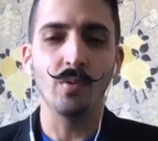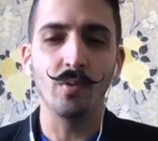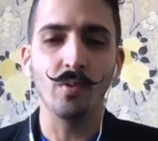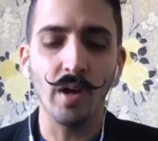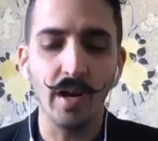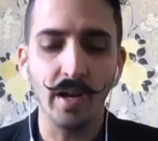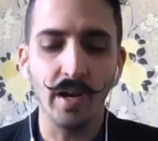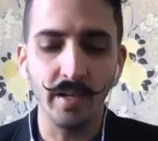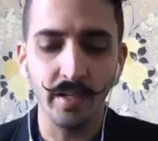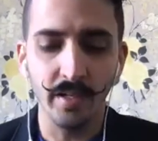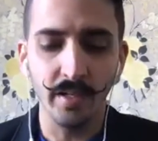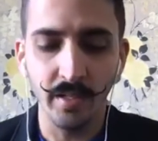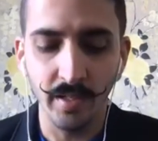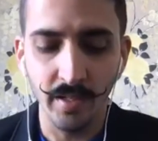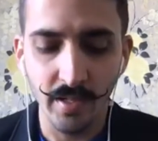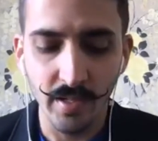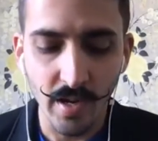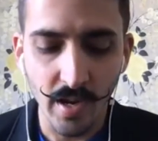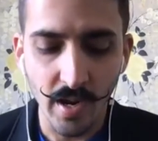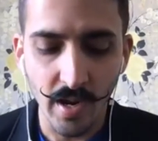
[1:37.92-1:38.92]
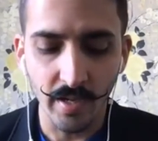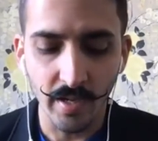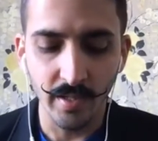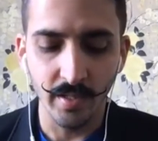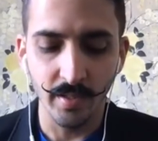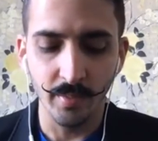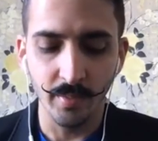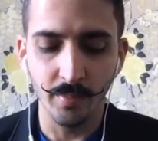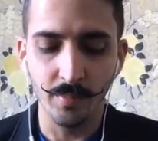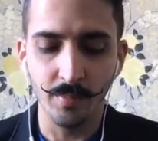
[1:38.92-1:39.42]
I
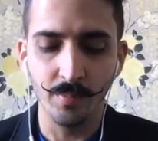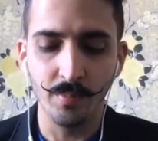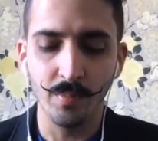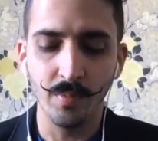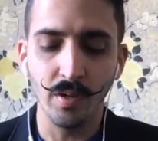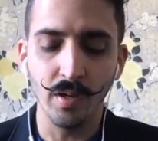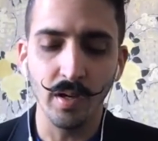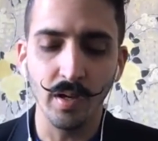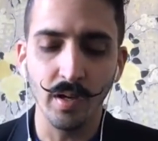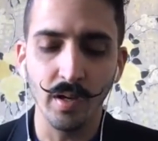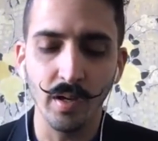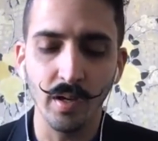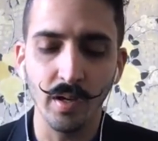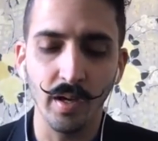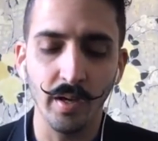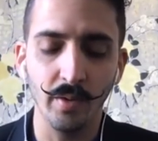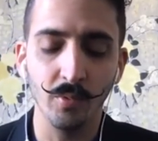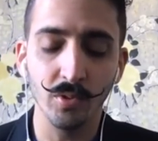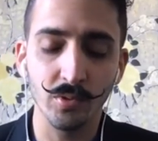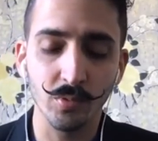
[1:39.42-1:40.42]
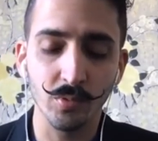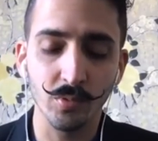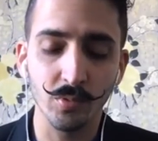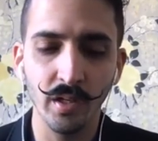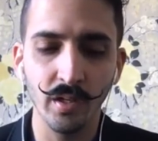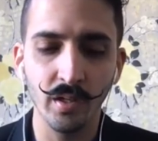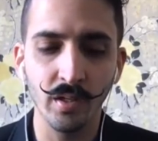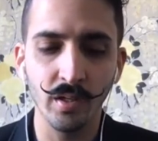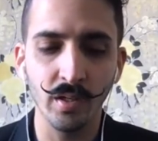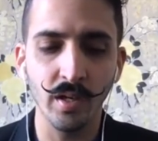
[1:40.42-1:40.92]
I I was
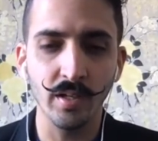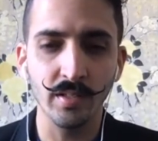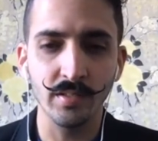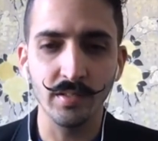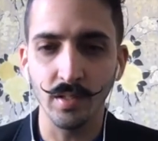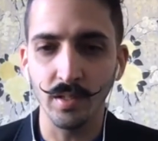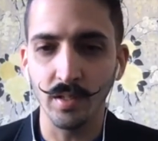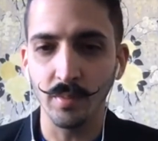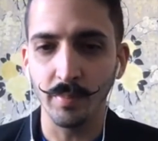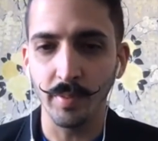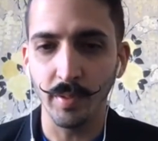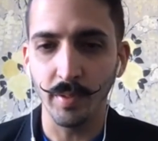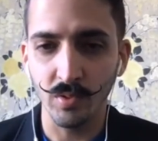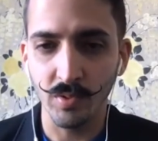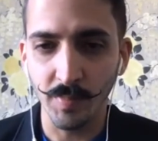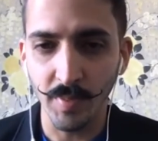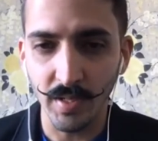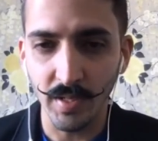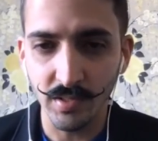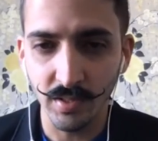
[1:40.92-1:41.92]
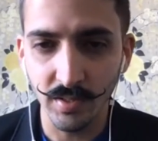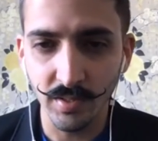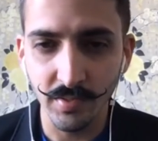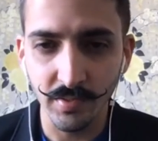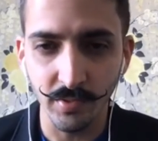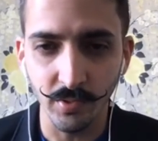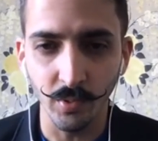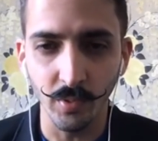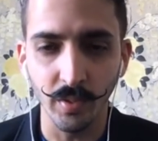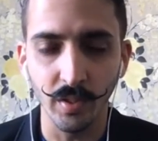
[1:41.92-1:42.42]
working as a payroll
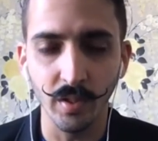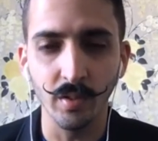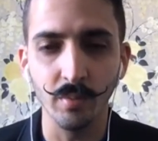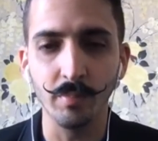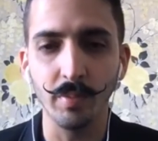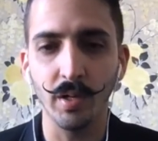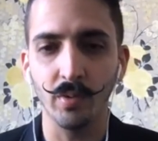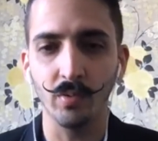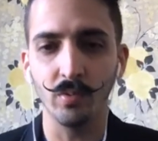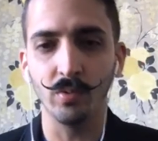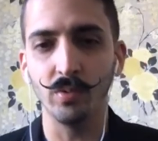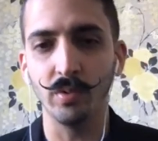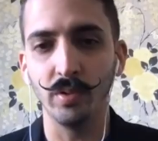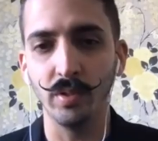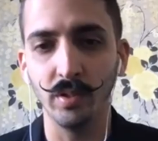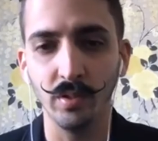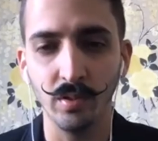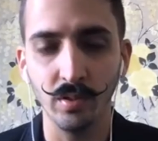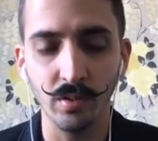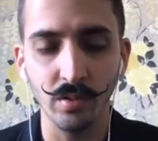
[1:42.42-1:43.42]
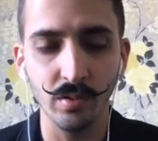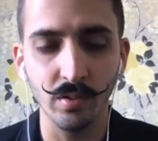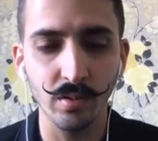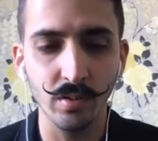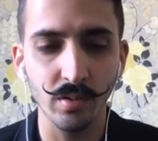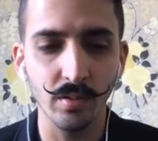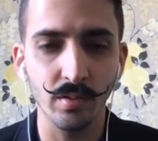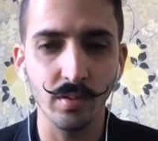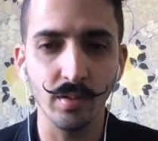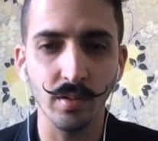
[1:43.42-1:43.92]
specialist doing payroll in
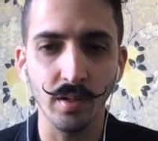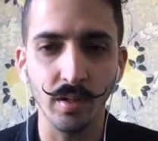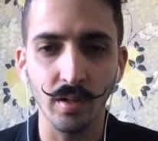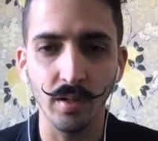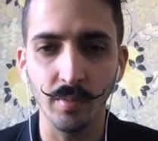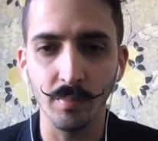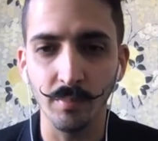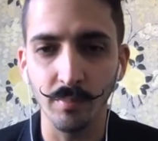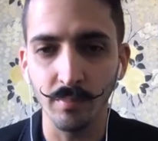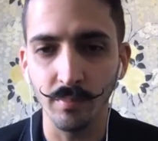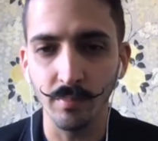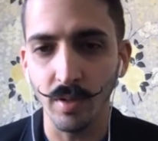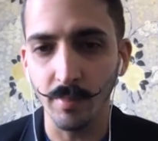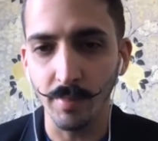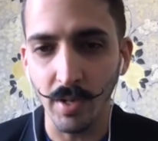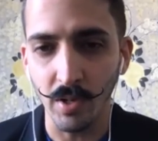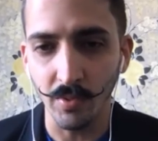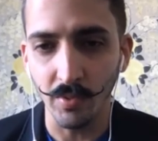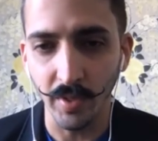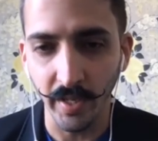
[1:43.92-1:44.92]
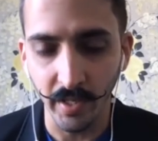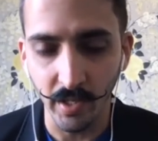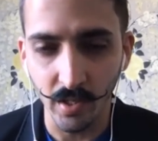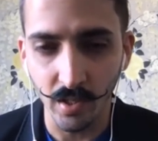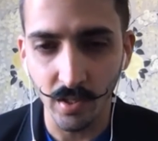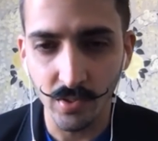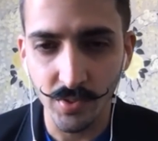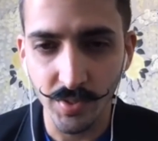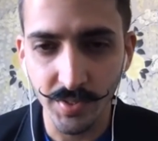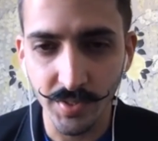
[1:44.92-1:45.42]
um, about eight
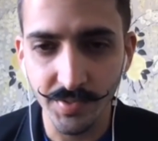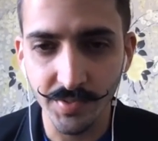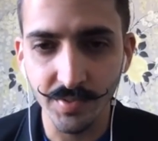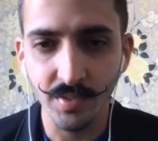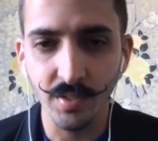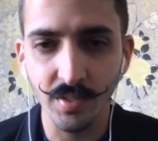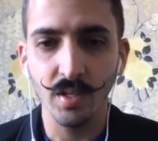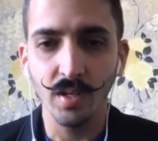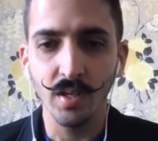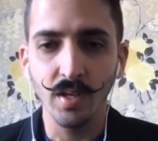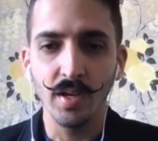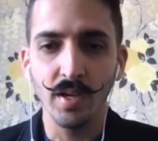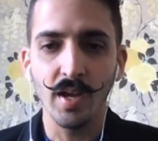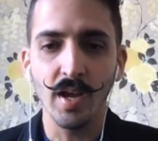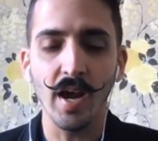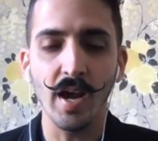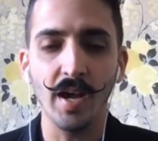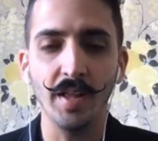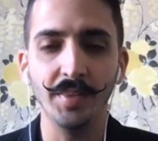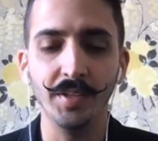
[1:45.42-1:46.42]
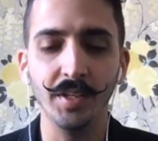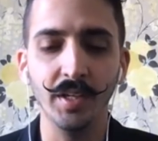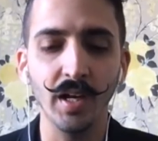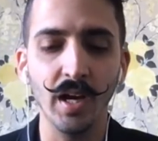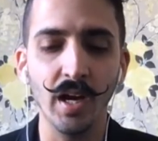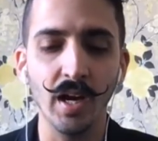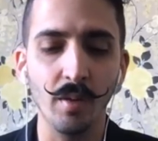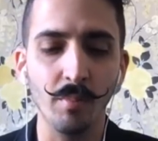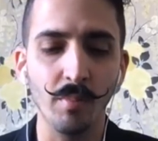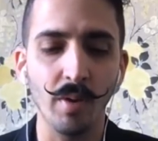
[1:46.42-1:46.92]
countries and then
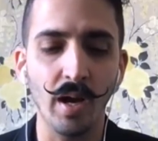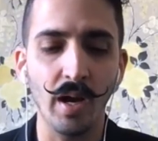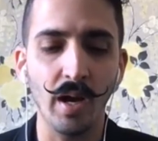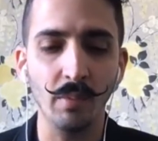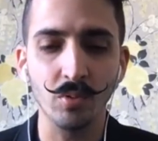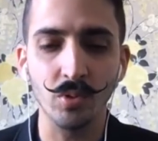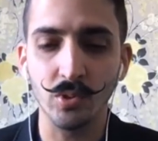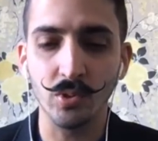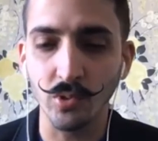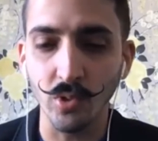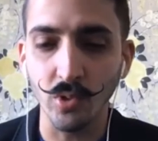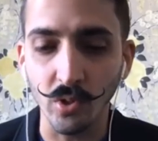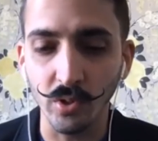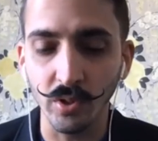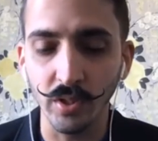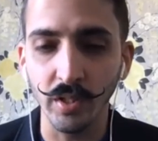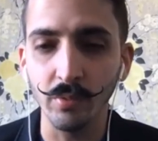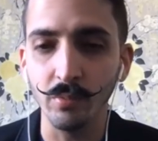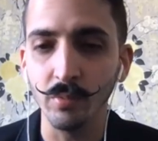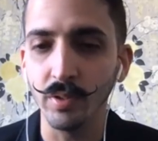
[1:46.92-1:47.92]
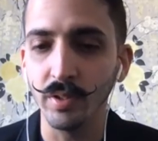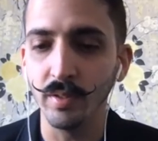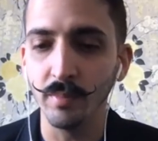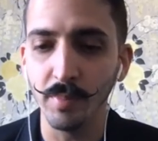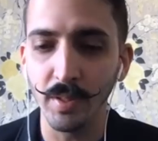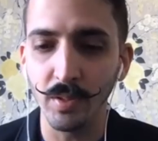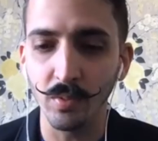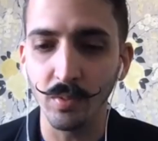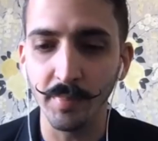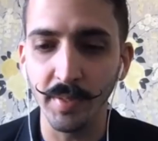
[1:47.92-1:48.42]
um, I'm struggling with the
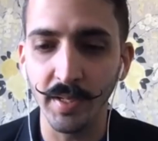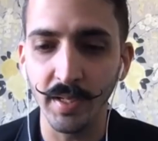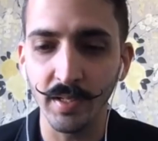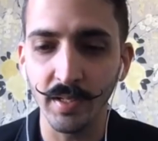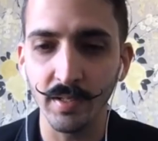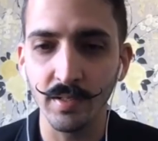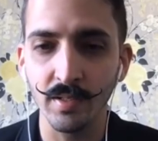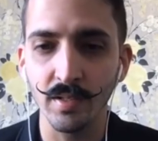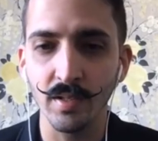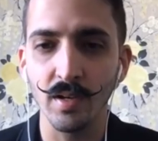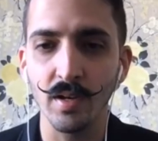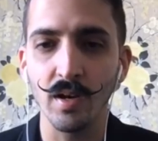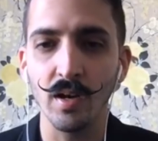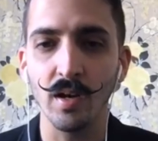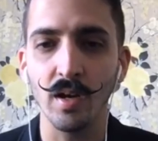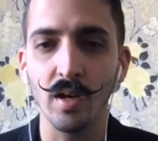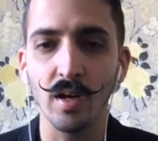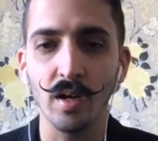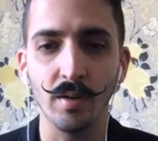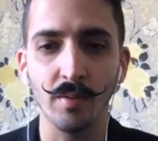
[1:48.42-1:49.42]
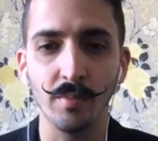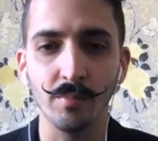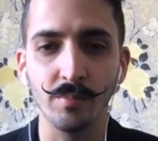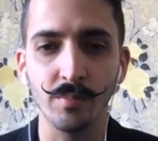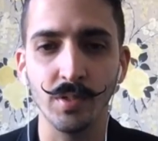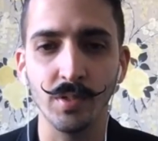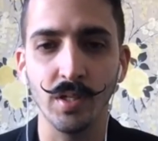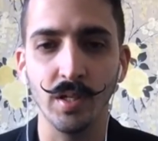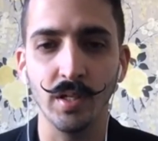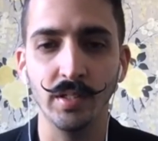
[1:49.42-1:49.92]
middleman. Um,
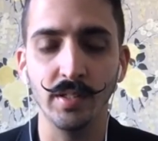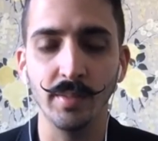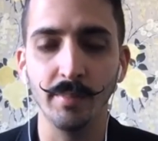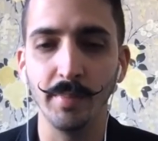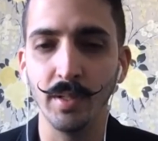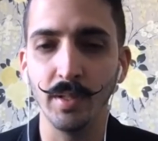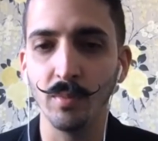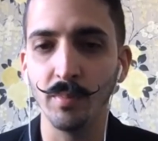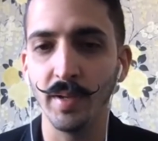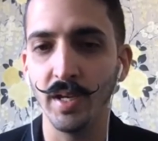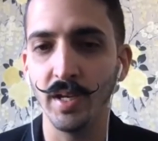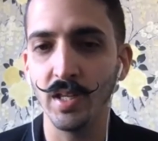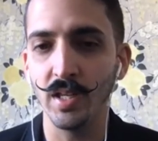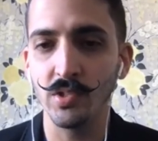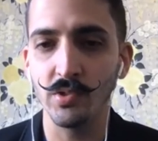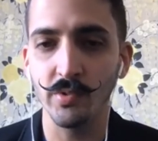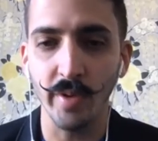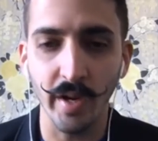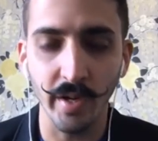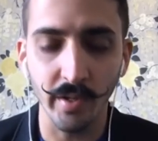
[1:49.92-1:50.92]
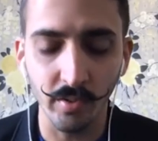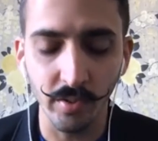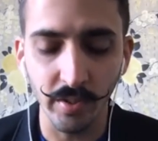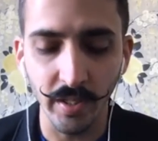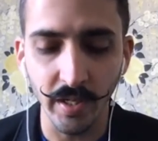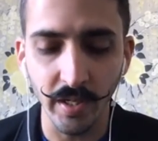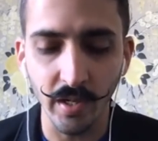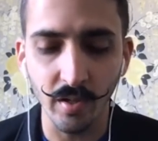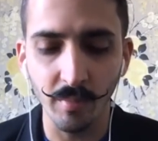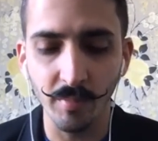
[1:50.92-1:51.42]
the middleman is
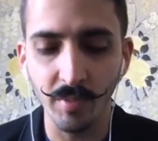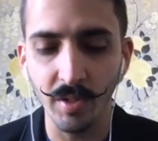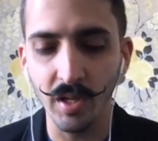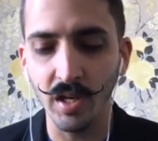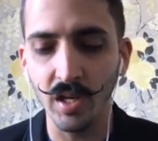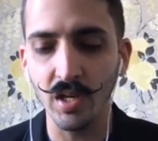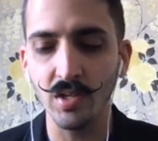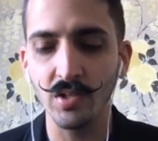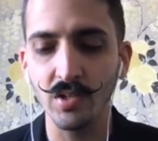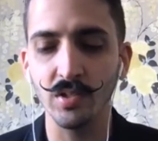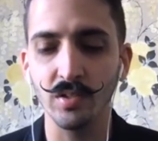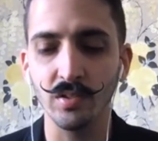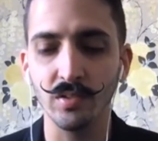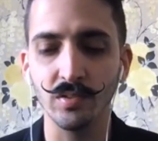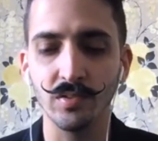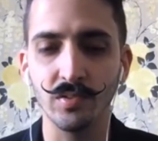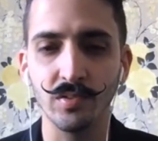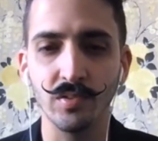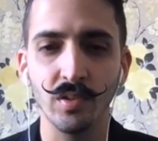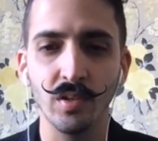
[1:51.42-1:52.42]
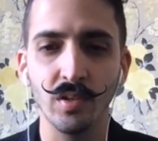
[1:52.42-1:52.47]
strangulating communications.